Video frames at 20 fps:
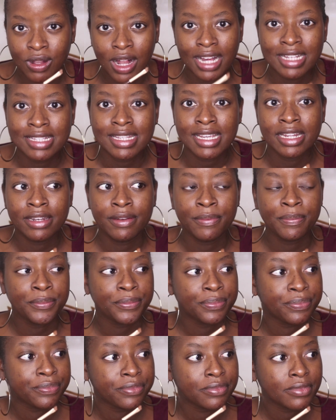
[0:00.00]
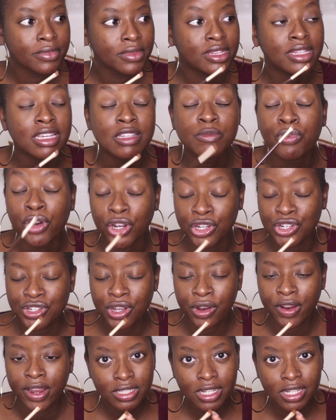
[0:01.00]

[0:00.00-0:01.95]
as in this brush, sorry.